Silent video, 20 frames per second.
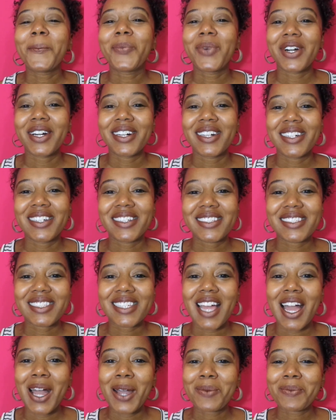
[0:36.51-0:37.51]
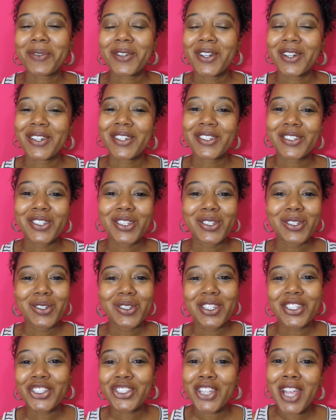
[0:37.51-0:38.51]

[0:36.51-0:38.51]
But I'm going to do this